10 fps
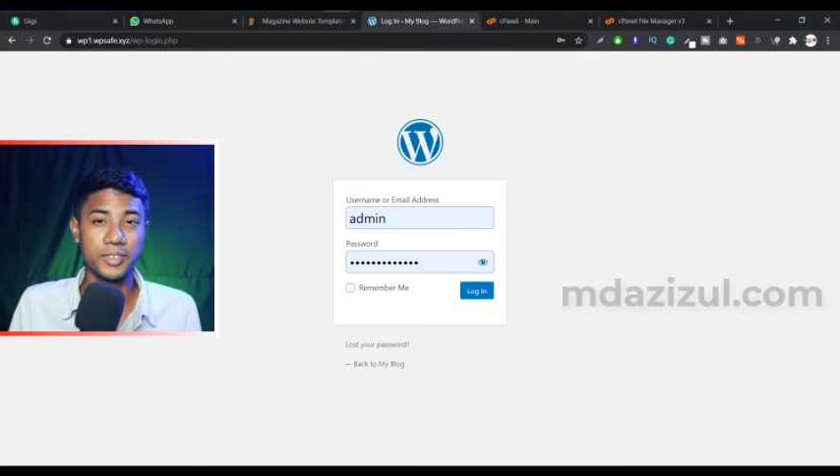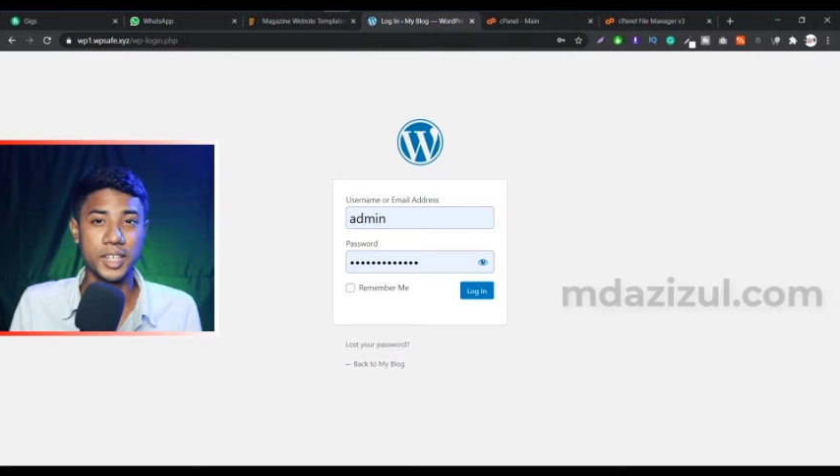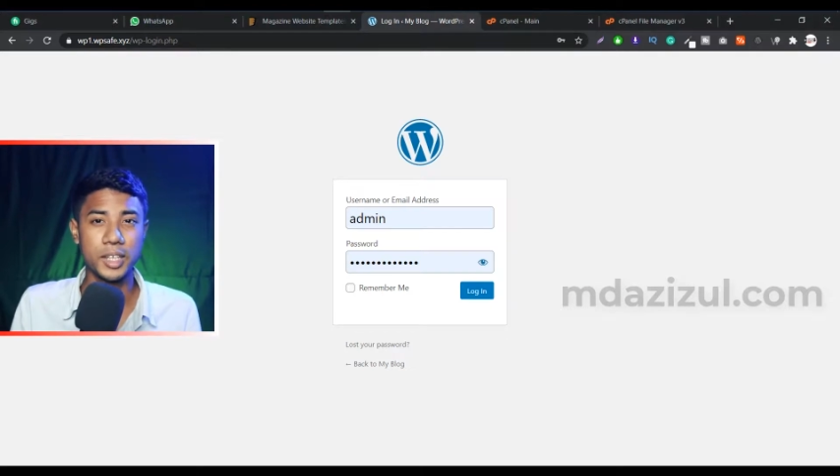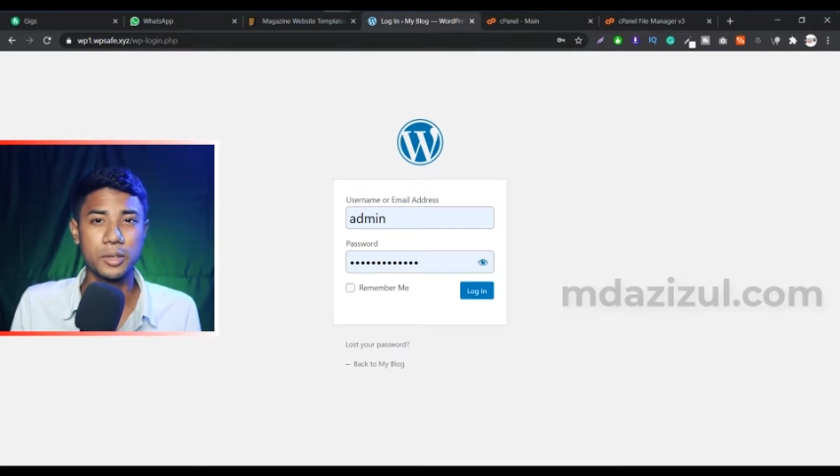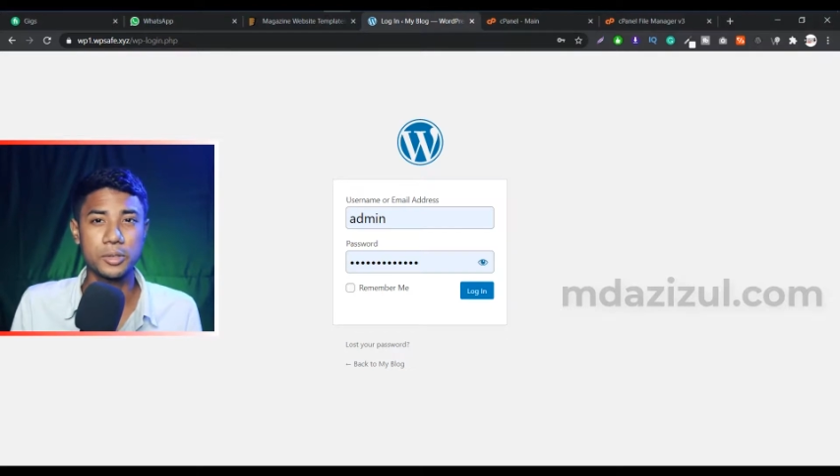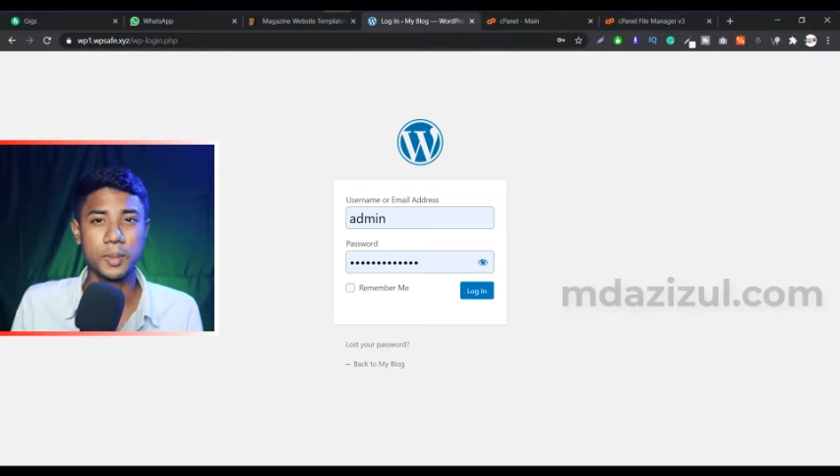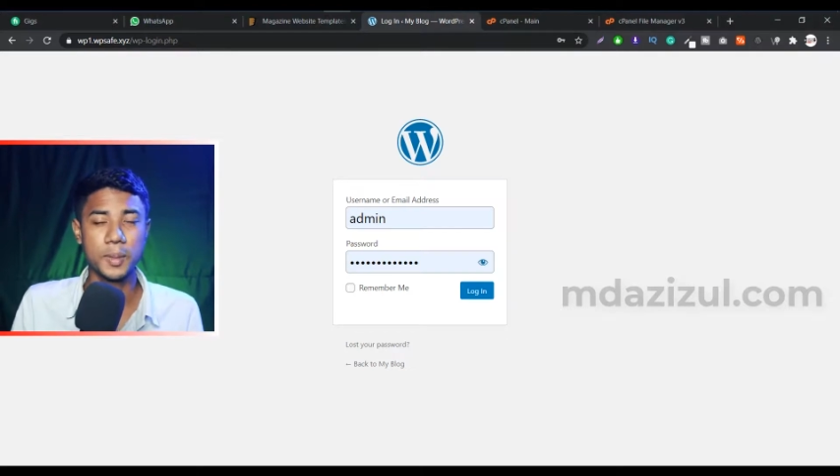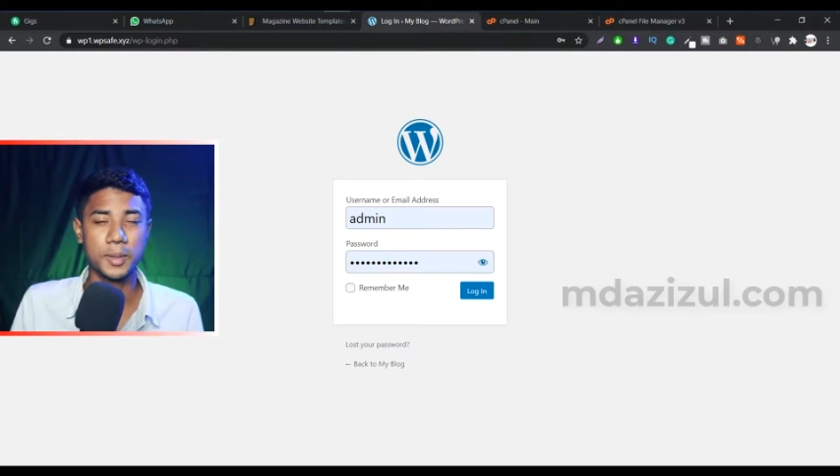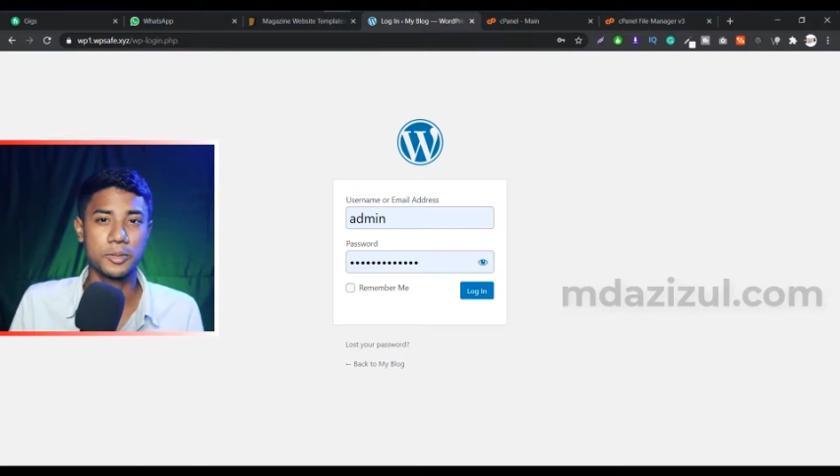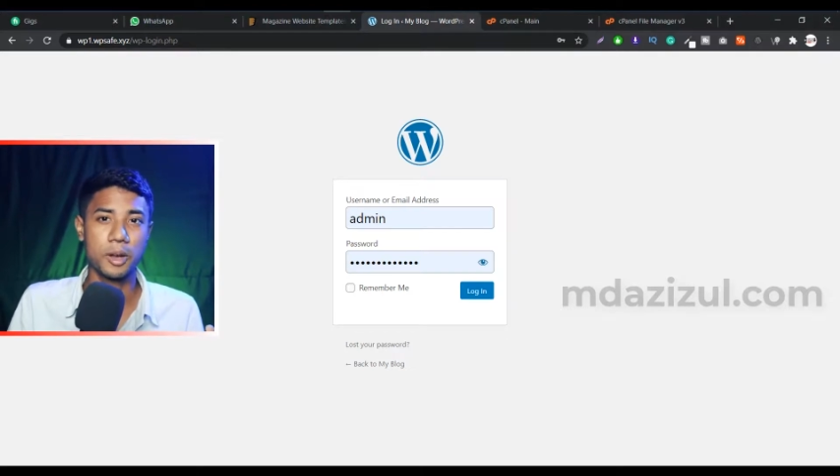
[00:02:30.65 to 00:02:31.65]
videos
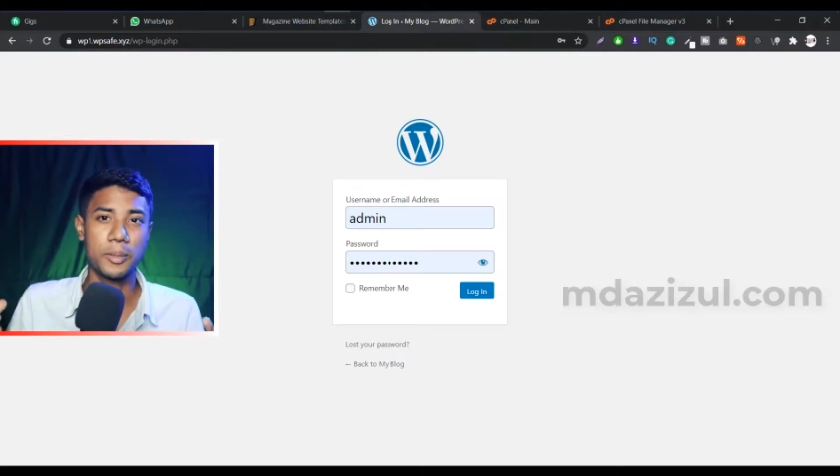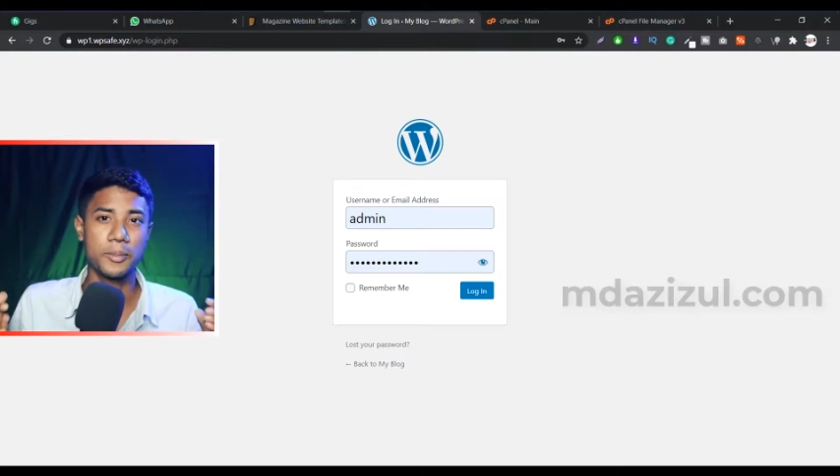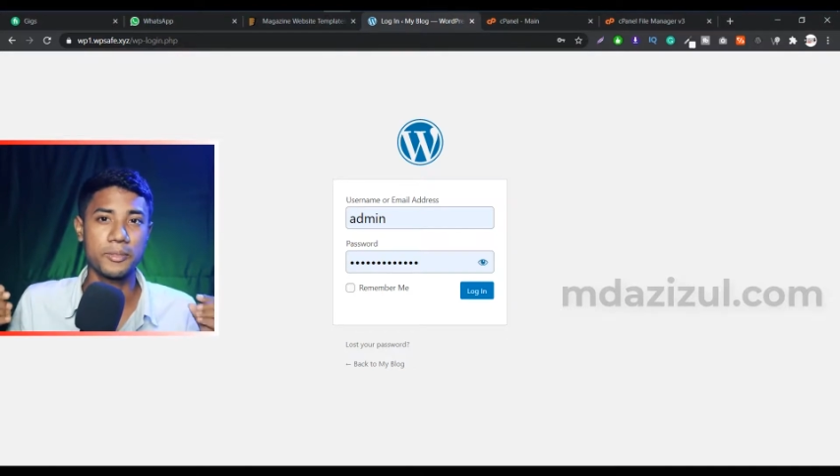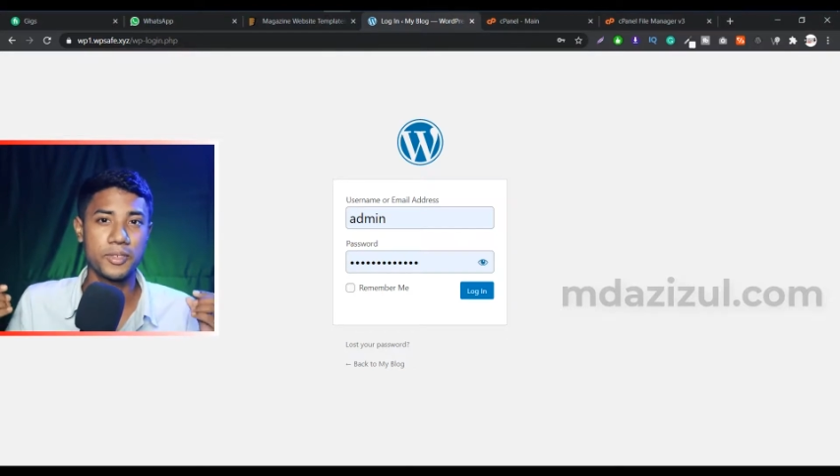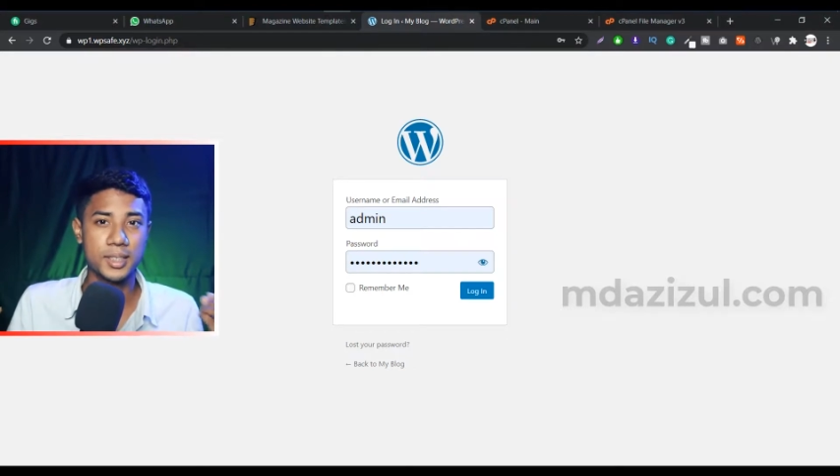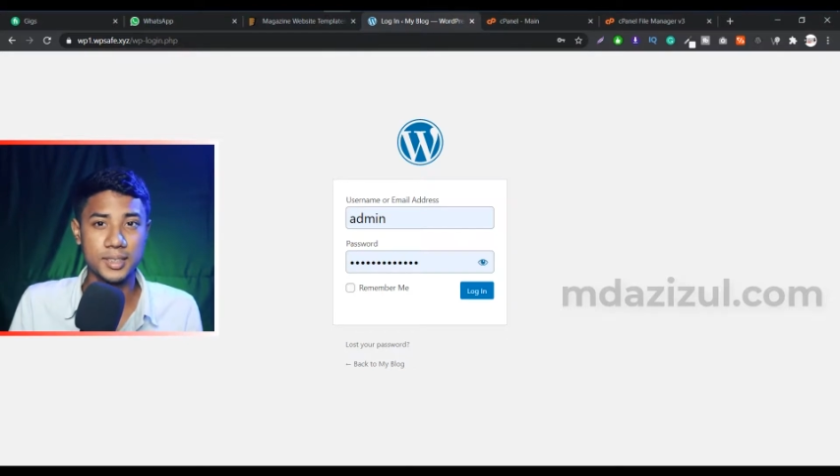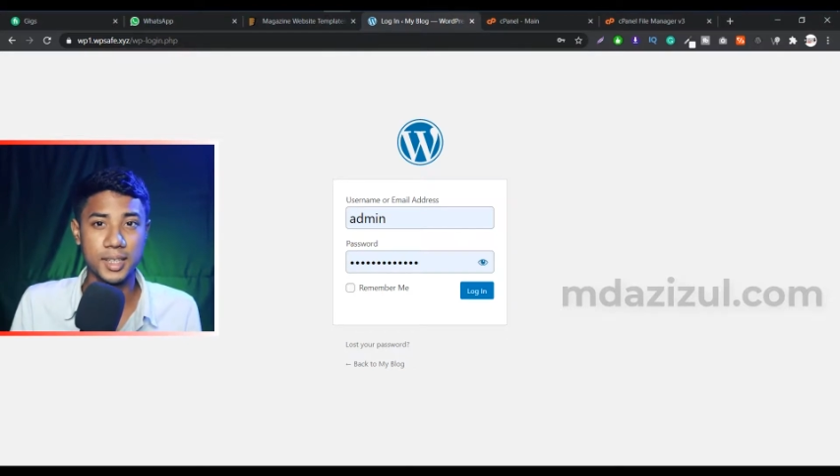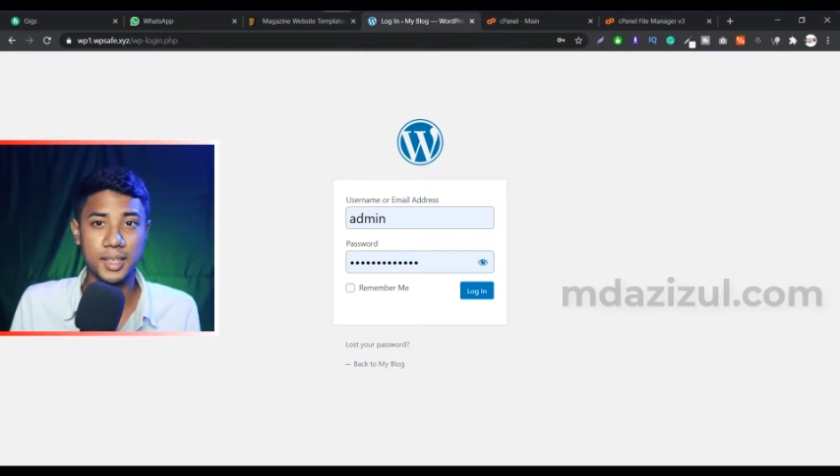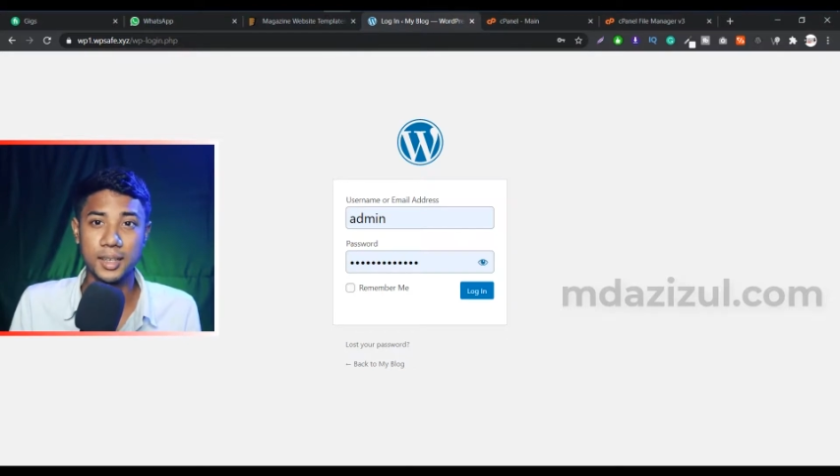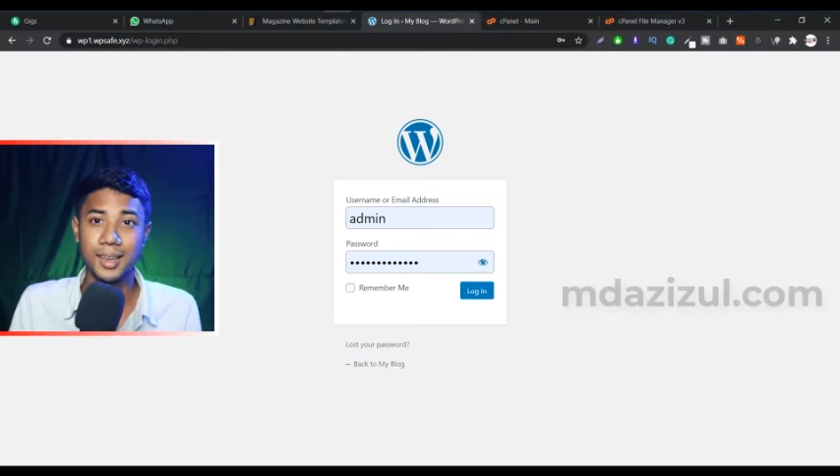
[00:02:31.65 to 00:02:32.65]
WordPress problem
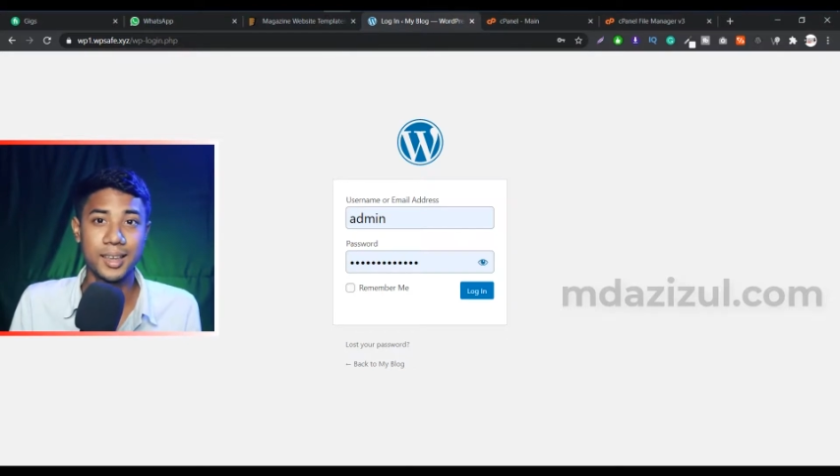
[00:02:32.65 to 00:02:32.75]
fixing